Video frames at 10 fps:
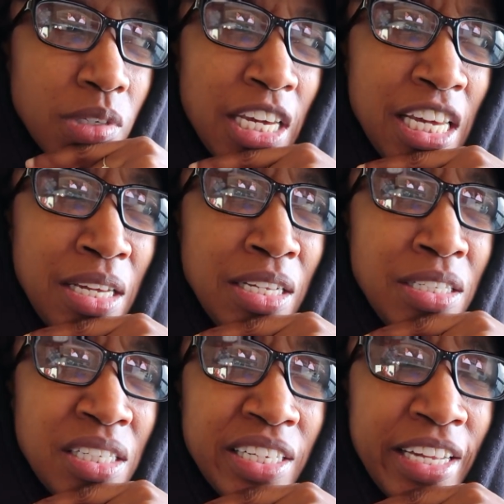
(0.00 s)
He's
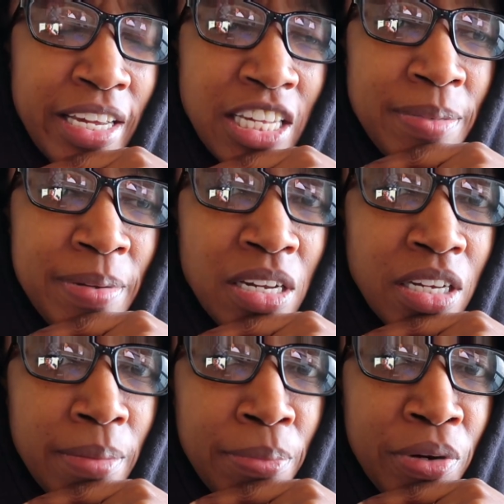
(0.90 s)
been a
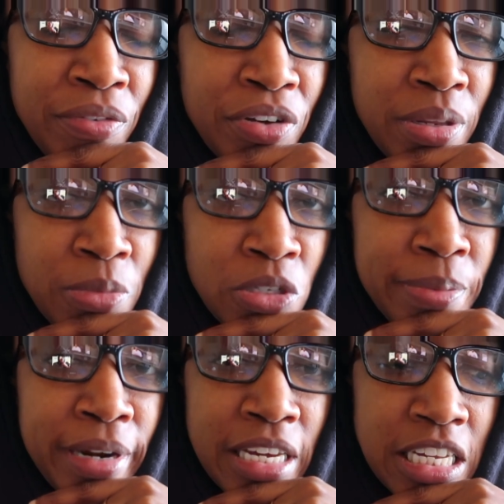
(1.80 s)
good boy for the most part.